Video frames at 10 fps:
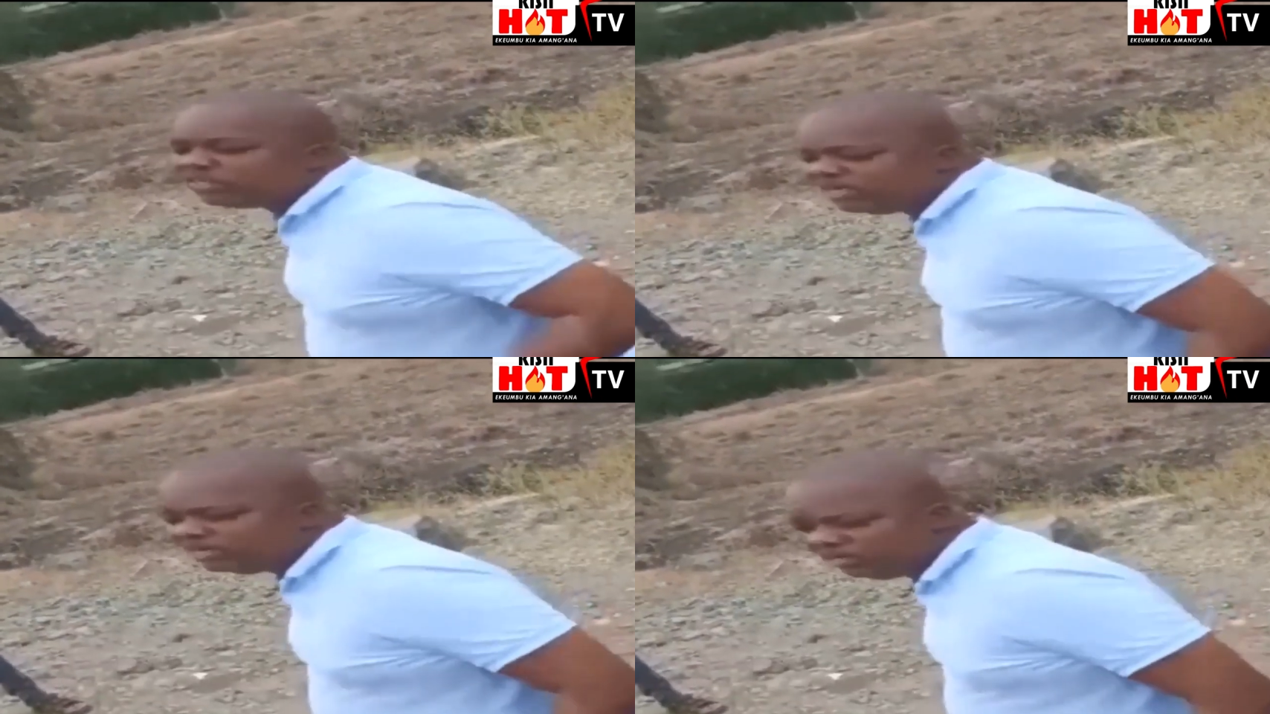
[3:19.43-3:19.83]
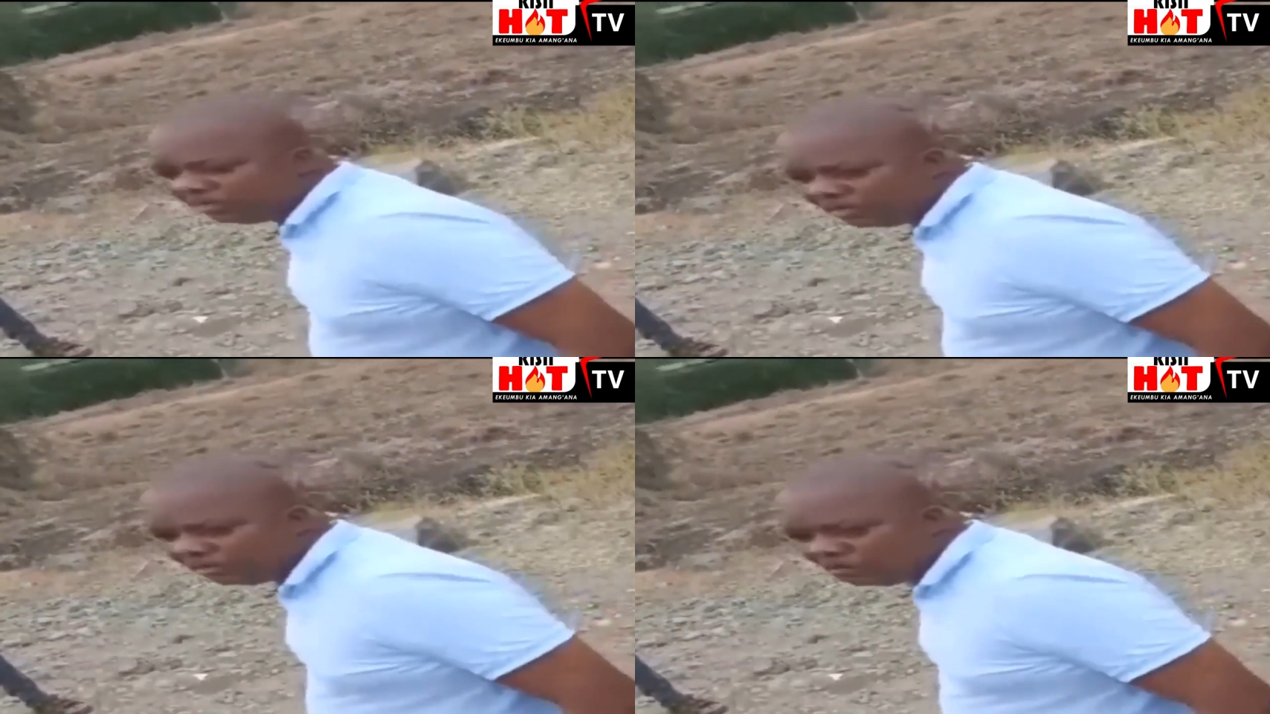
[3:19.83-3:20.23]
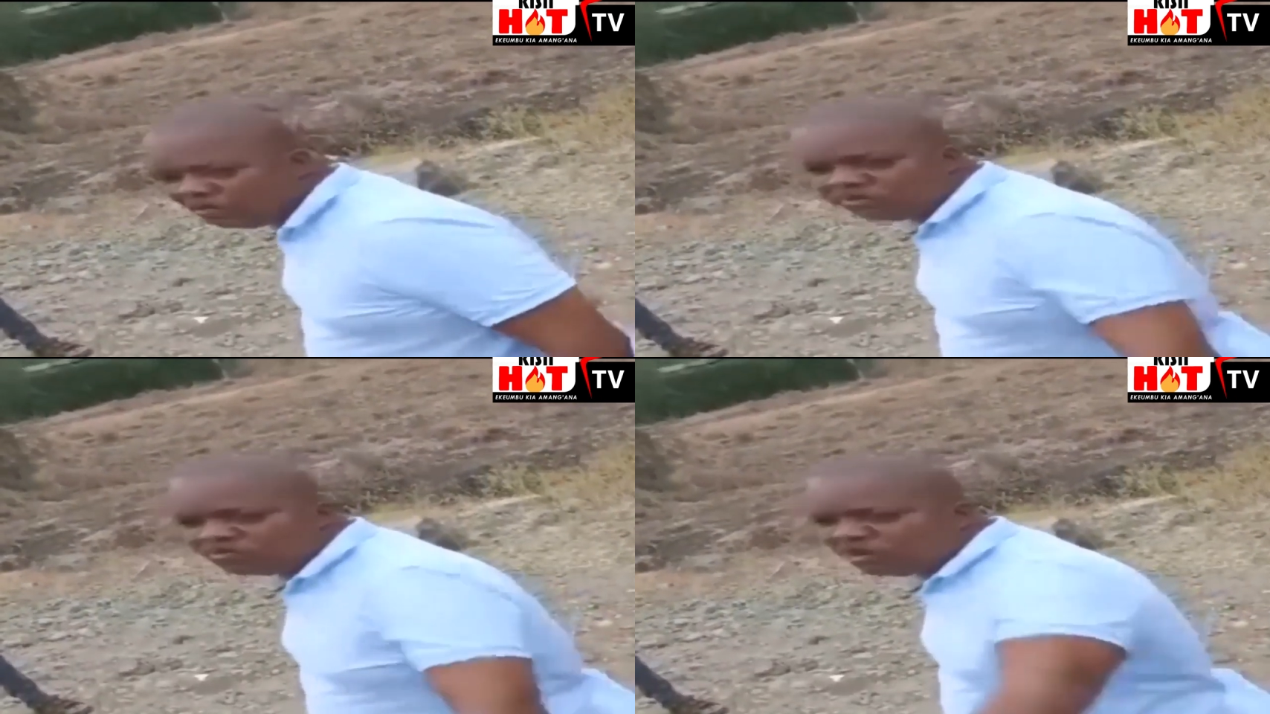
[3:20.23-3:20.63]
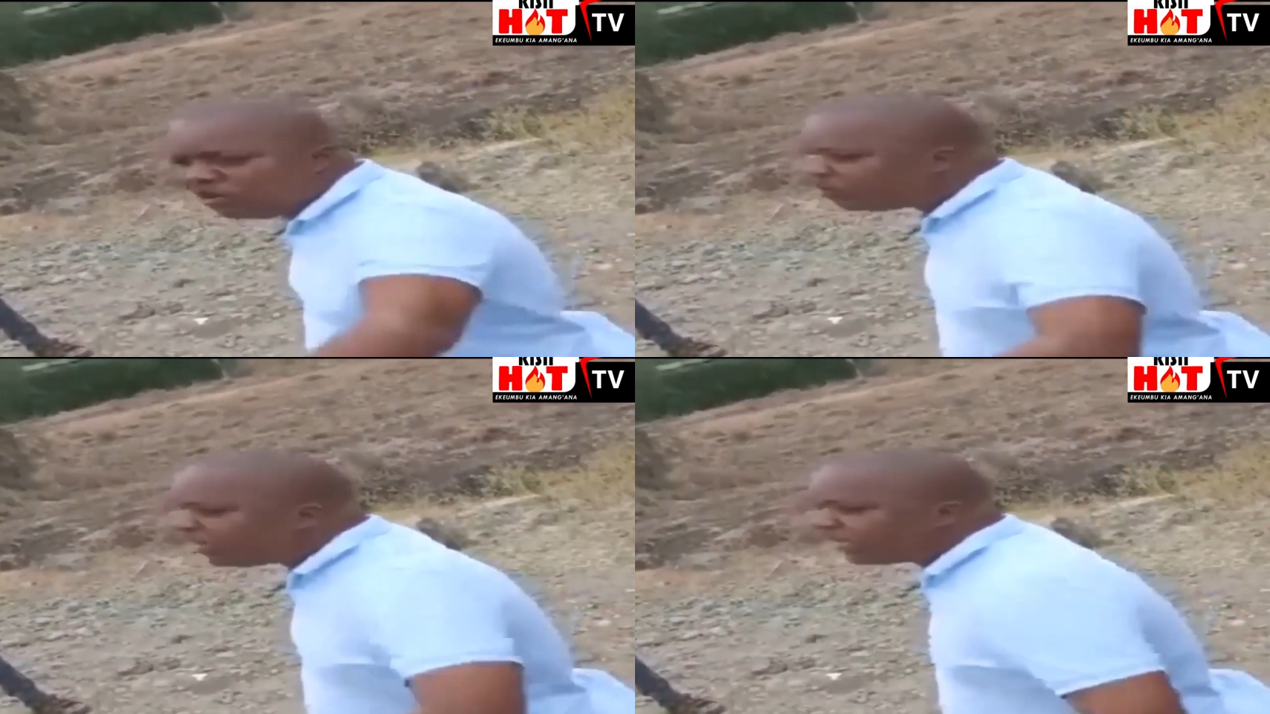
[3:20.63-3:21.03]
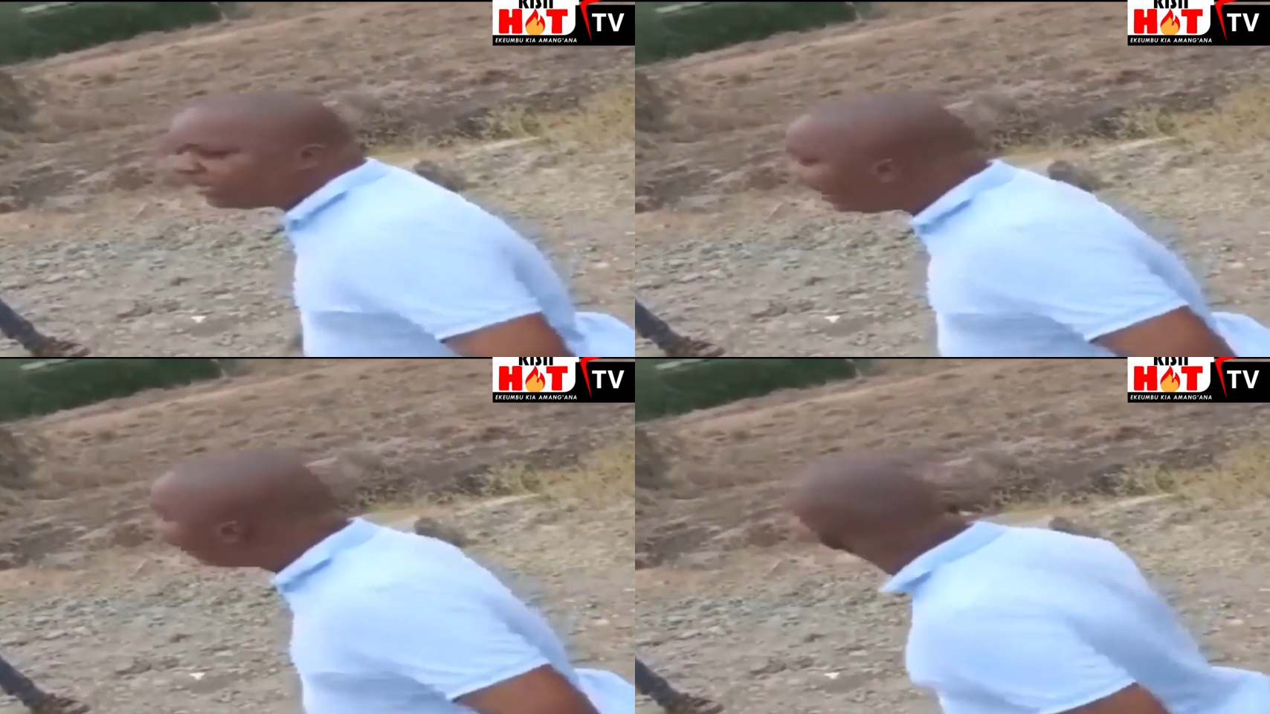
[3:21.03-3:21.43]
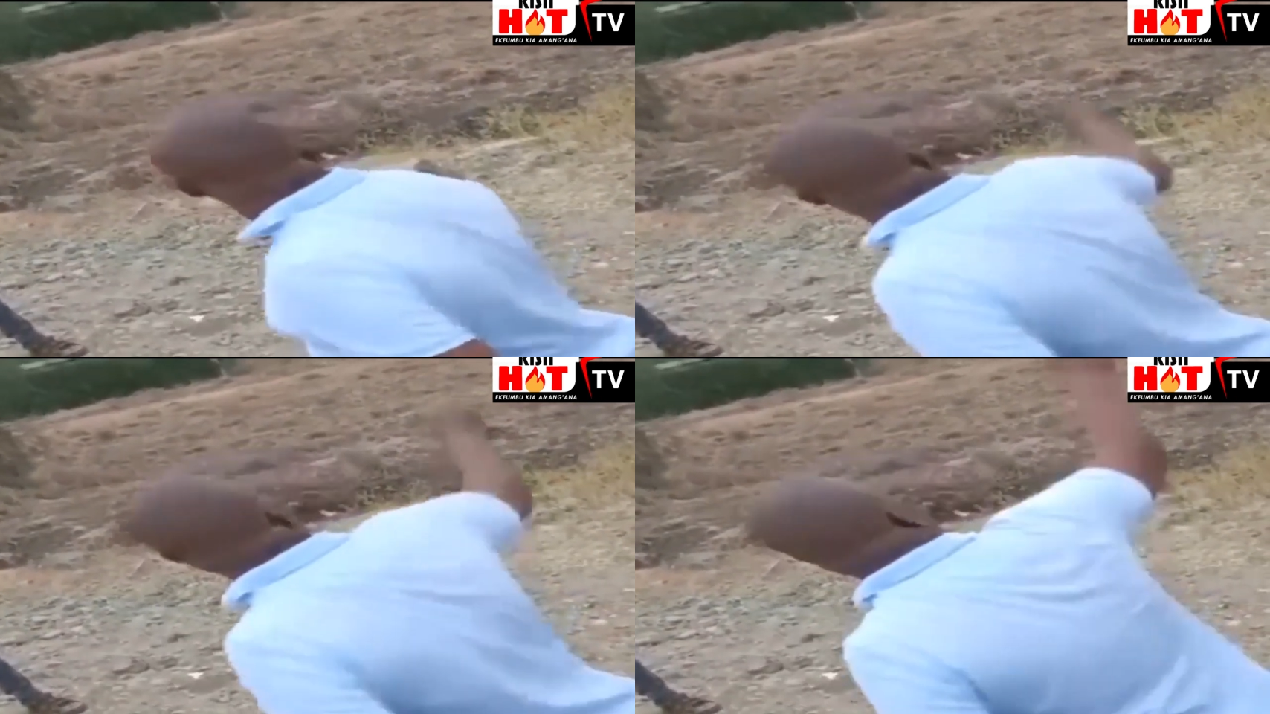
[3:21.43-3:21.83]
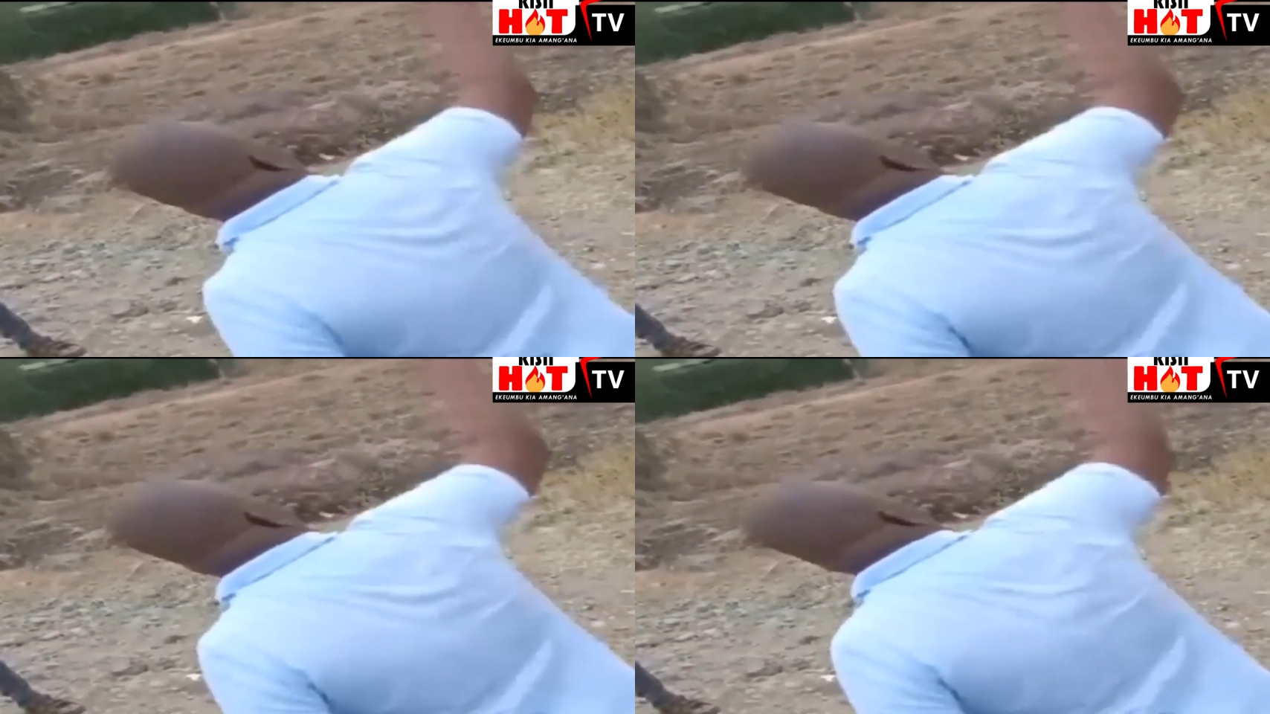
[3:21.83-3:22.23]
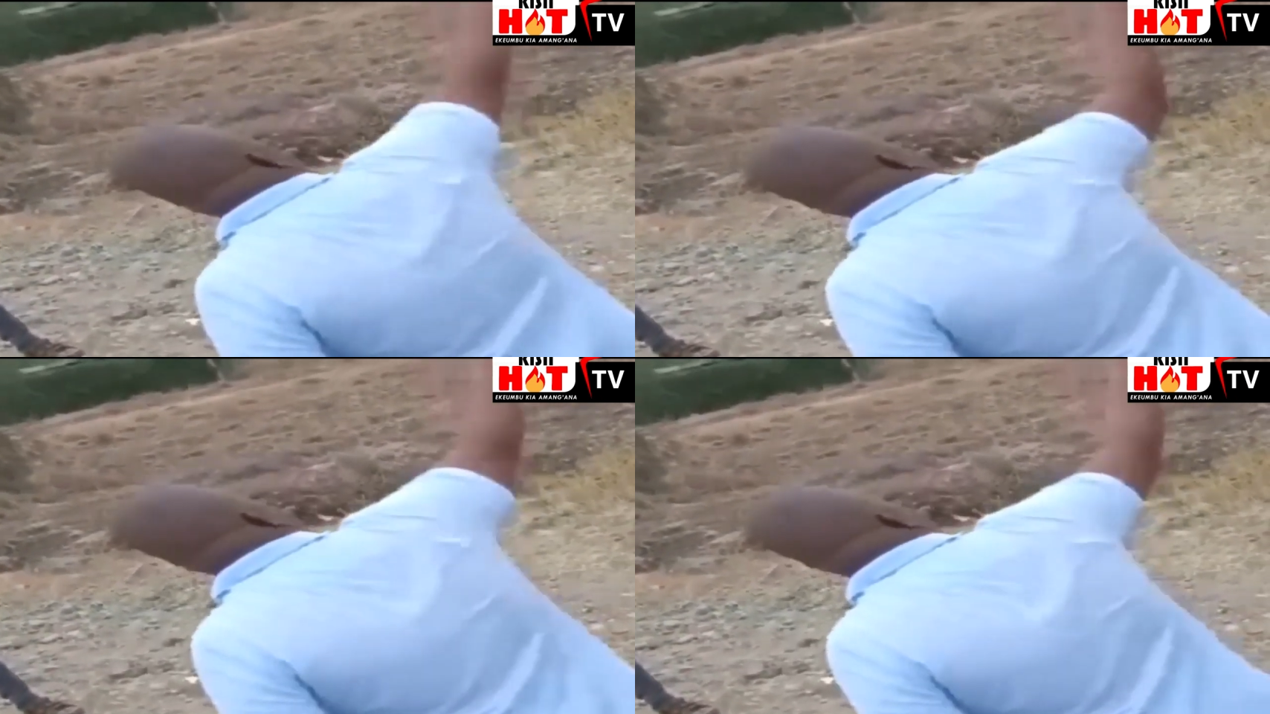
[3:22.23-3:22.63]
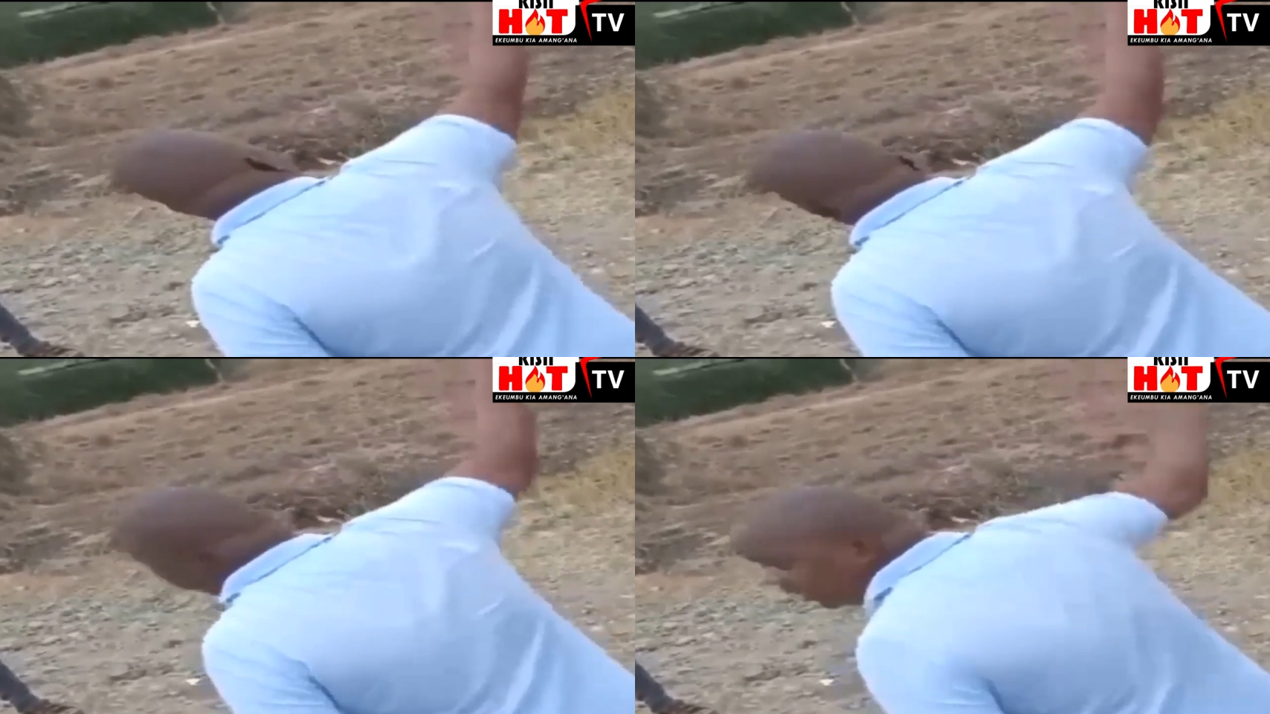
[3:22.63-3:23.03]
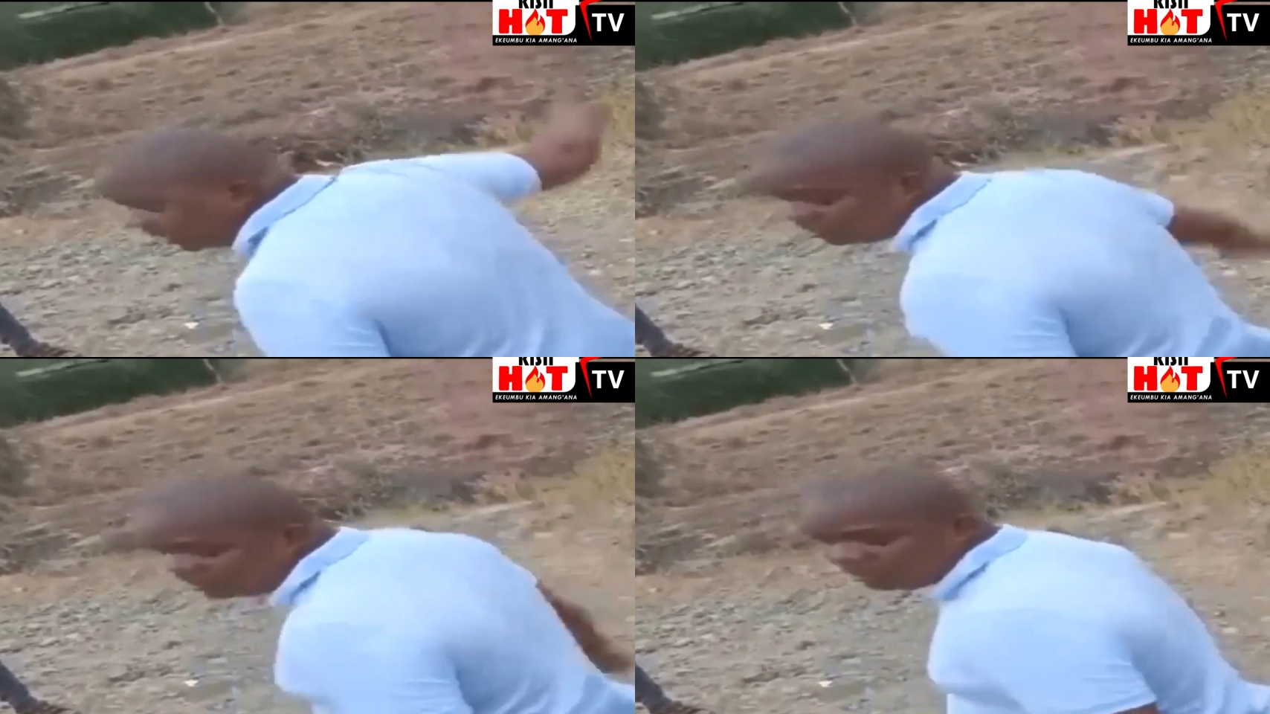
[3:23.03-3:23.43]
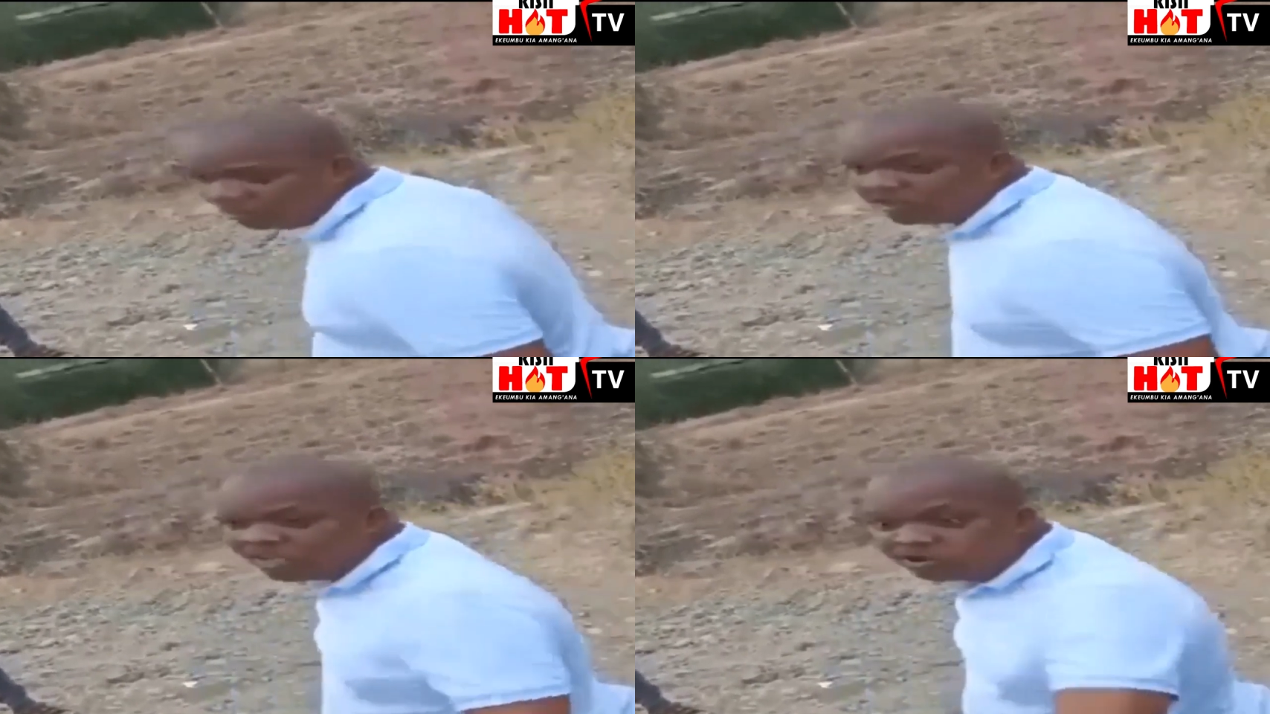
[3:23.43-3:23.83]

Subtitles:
(no speaker visible)